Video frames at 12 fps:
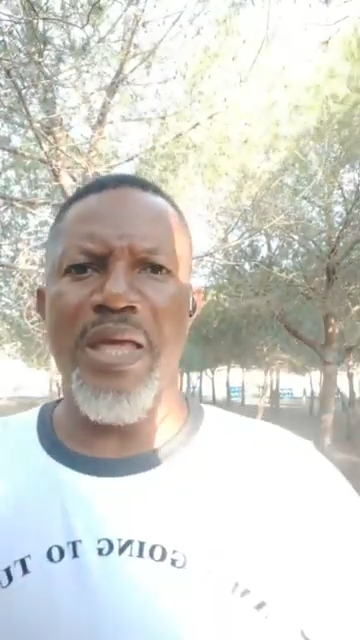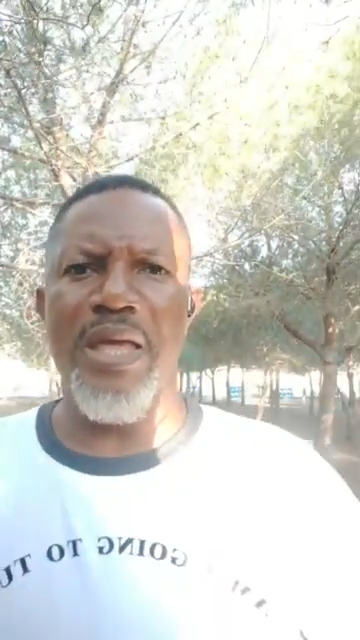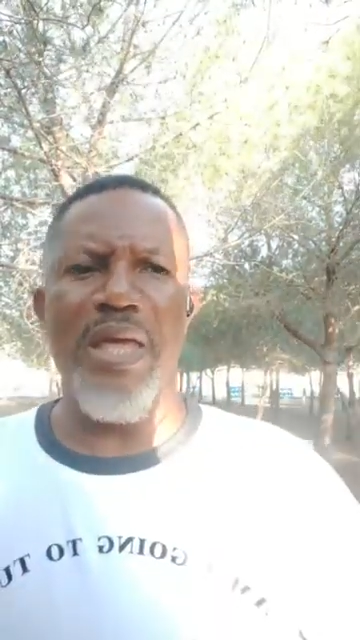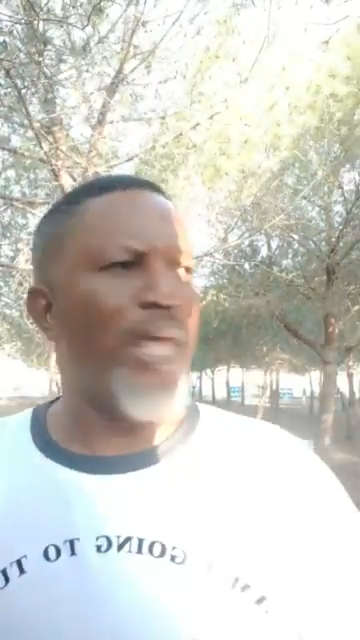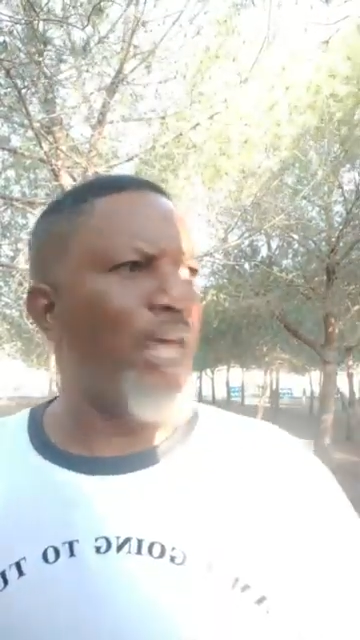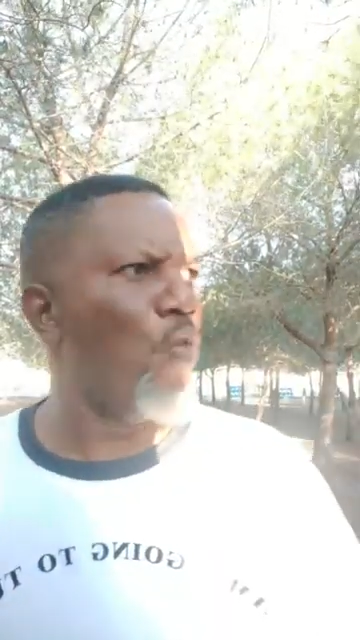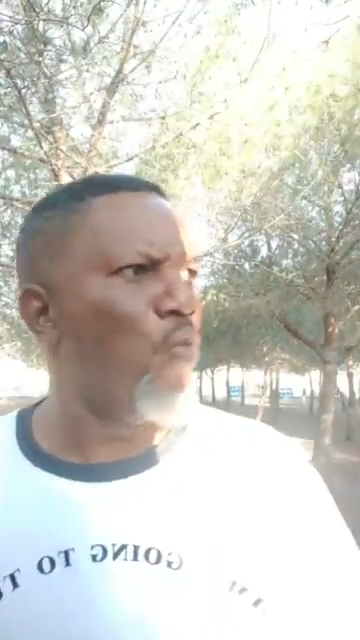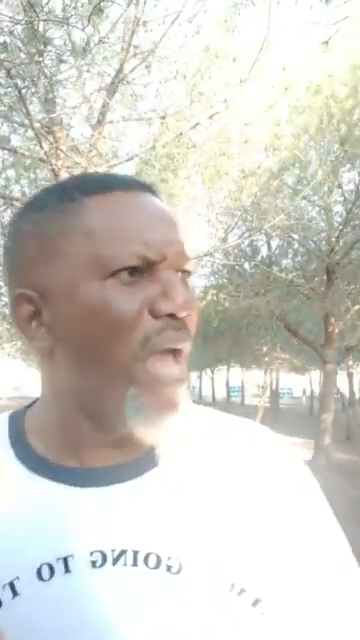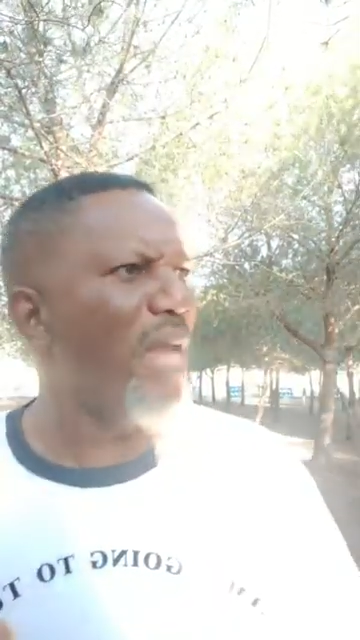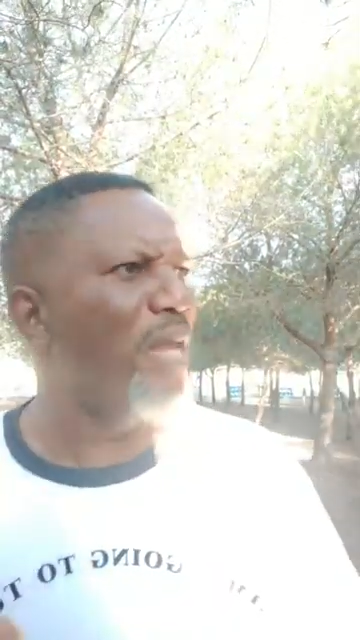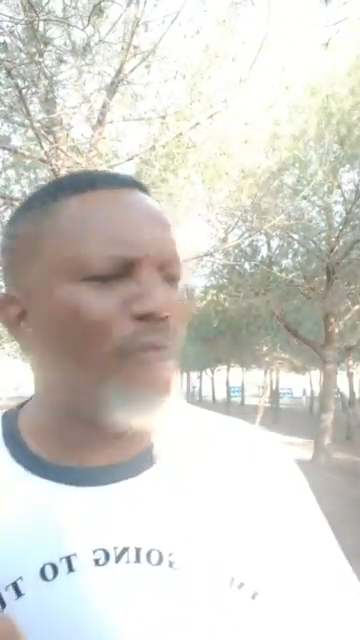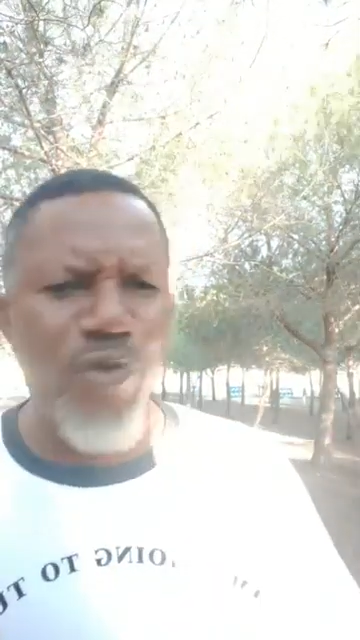in where
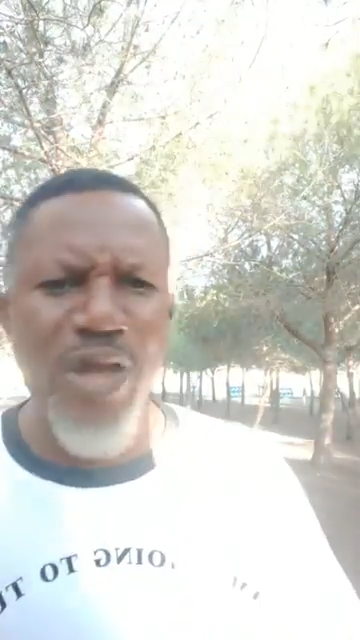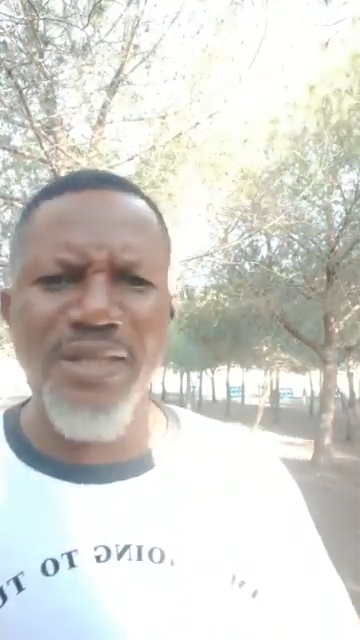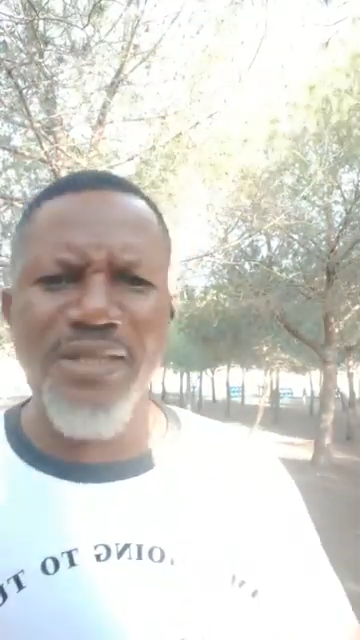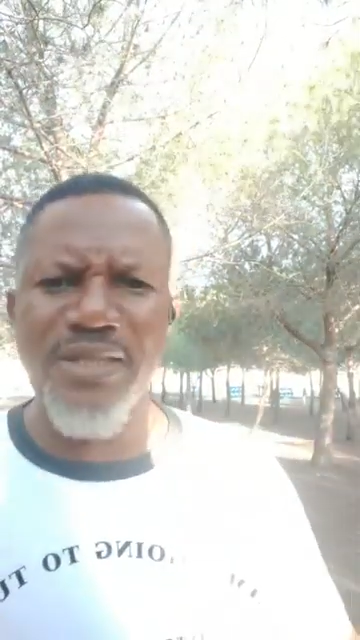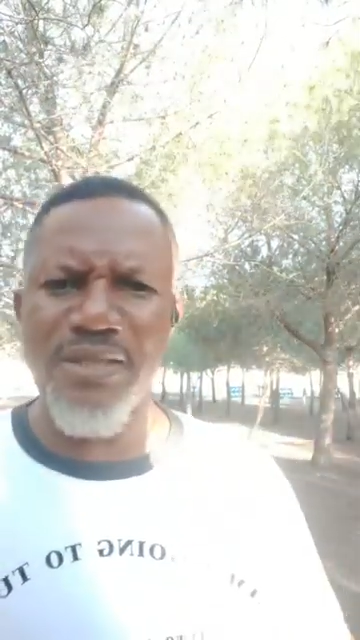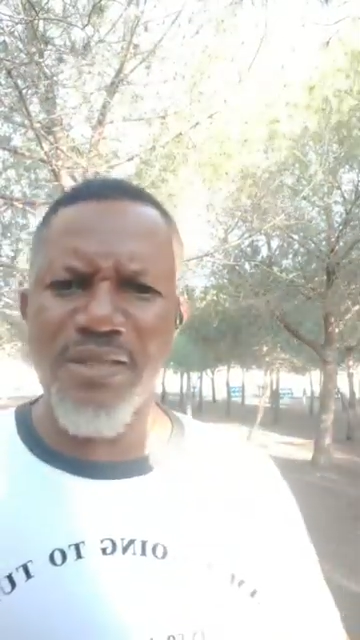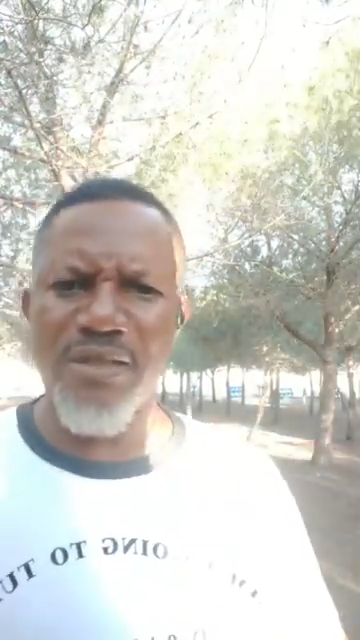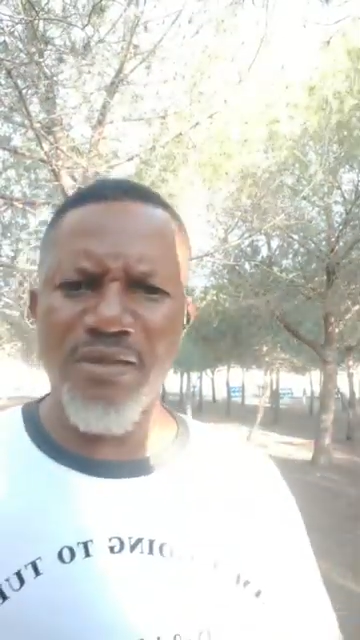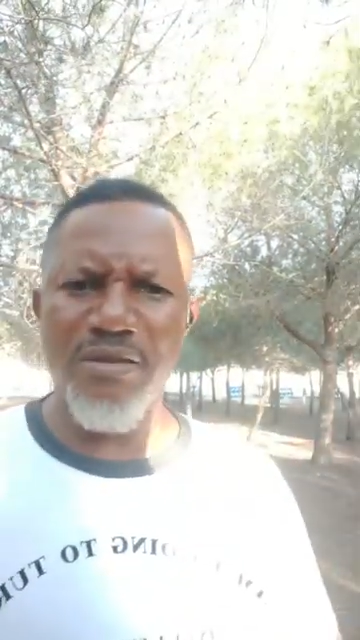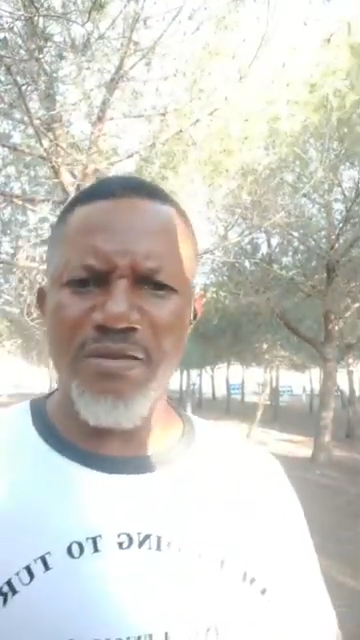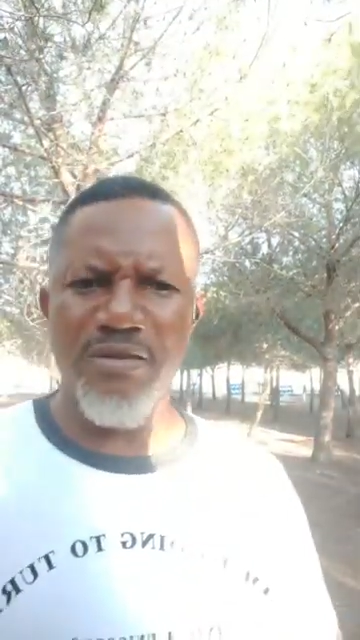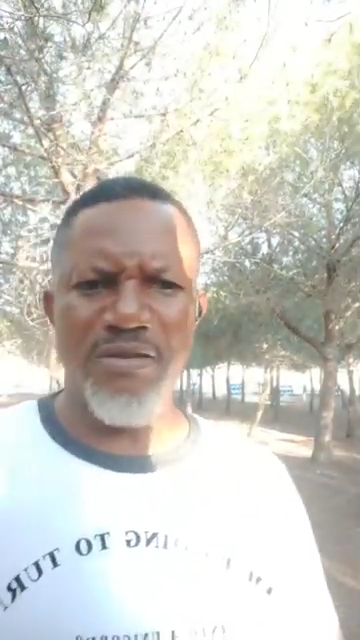they felt
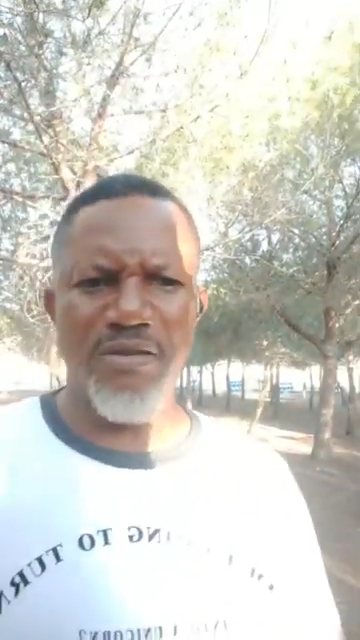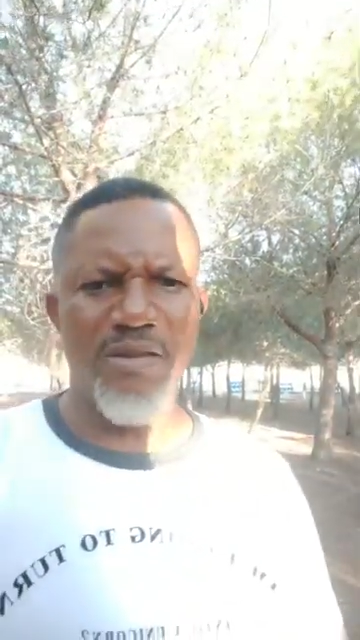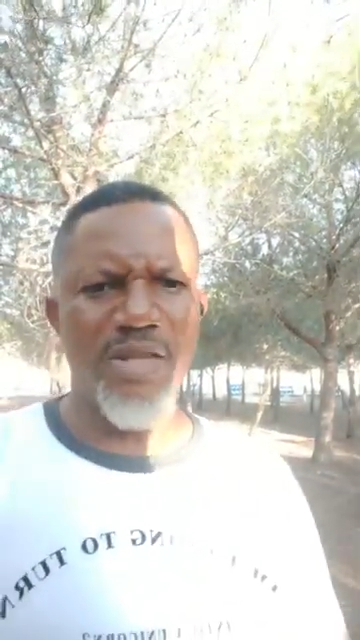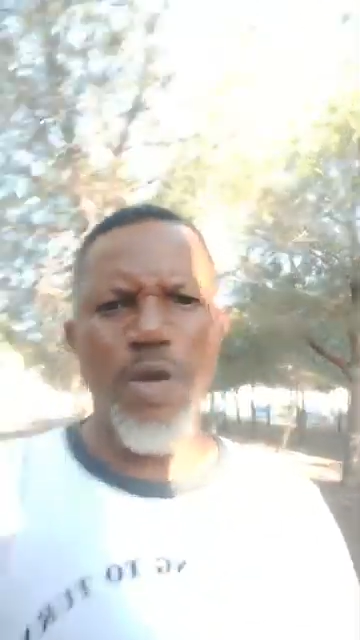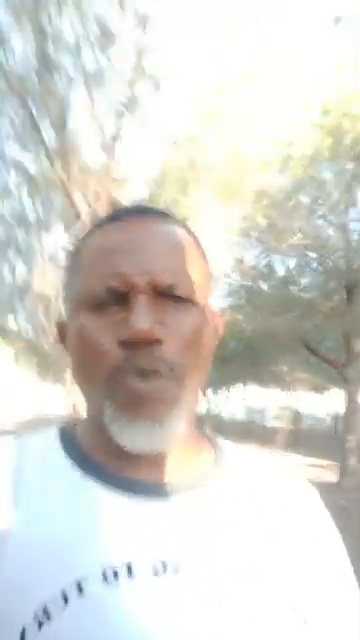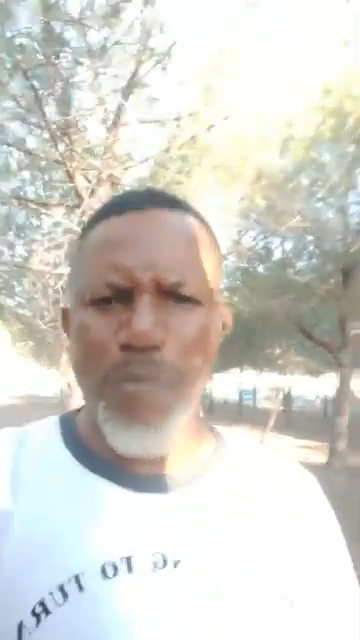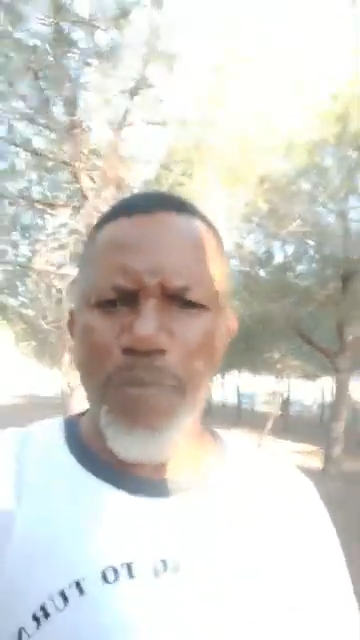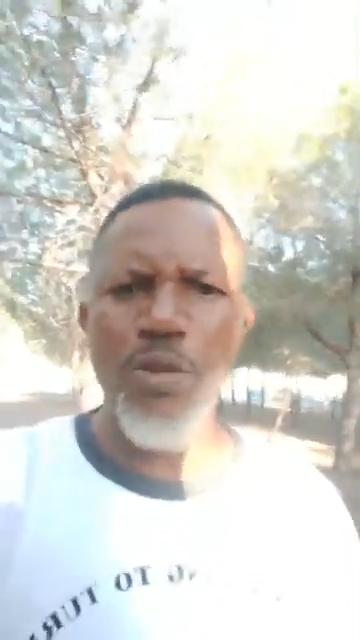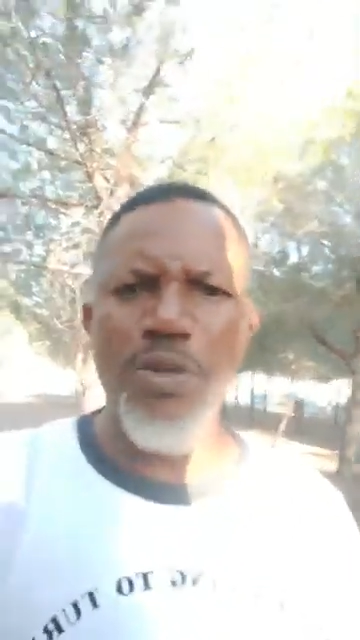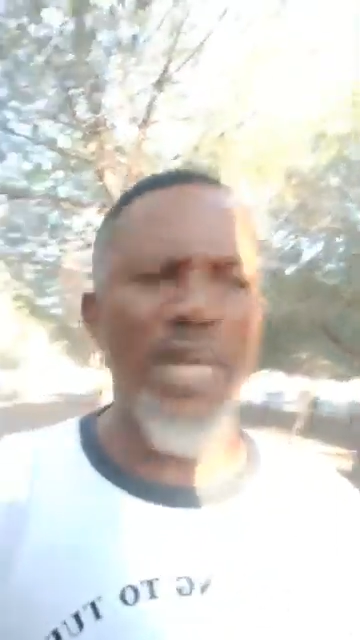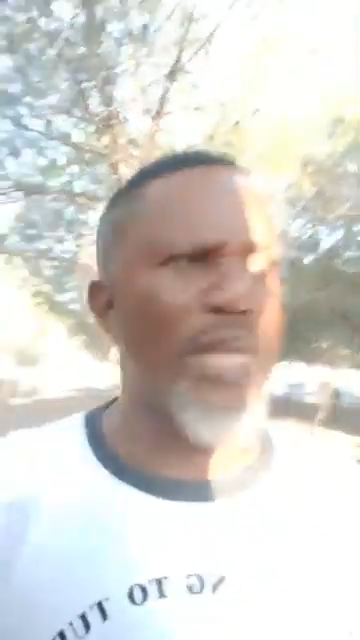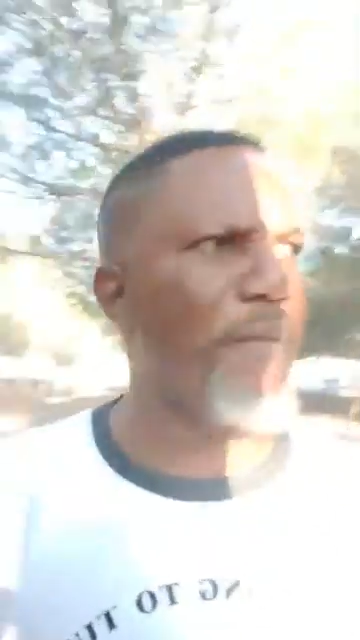they will put them.